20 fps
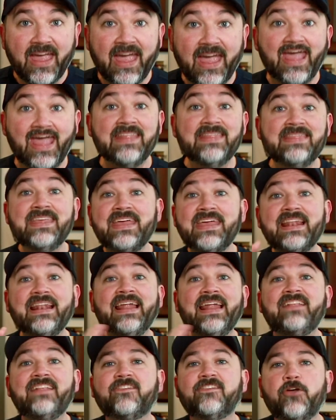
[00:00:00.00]
And then
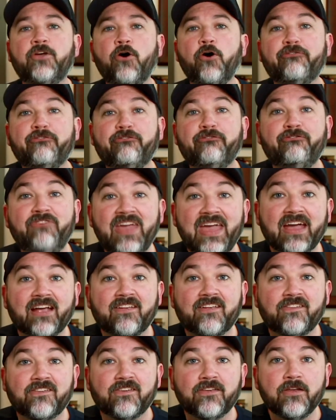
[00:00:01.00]
let's go
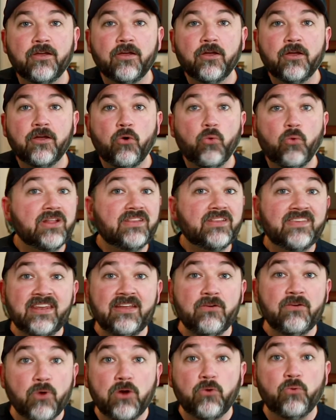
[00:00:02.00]
fix
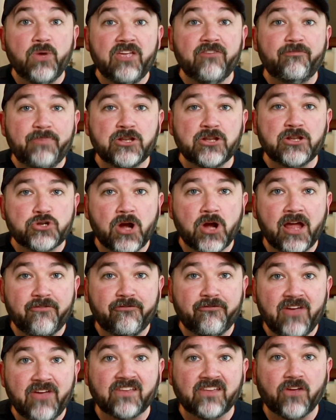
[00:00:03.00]
what we've been trying to
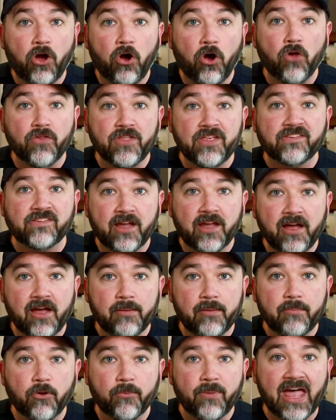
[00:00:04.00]
fix all this
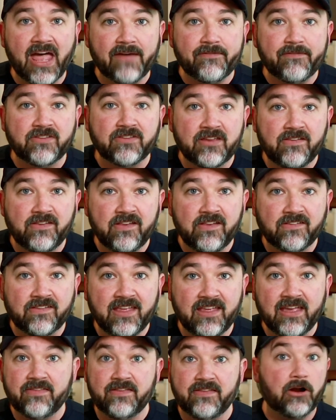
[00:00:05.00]
time on behalf of Tennessee
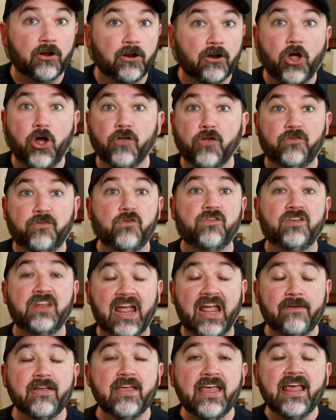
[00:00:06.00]
Stands and our lawsuits.
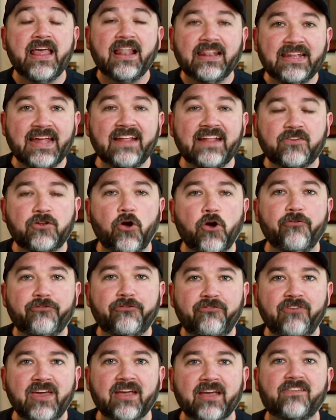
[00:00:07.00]
Let's go
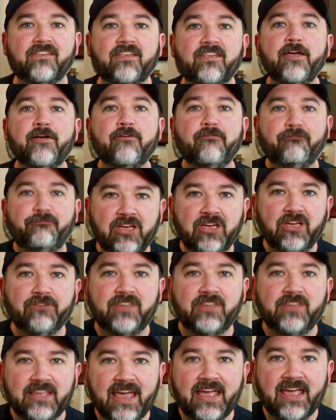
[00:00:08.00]
fix
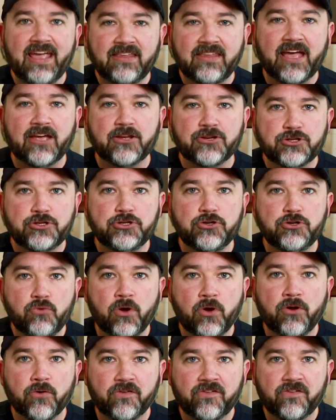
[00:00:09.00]

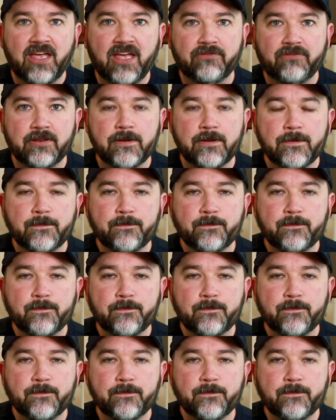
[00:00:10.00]
58-2107.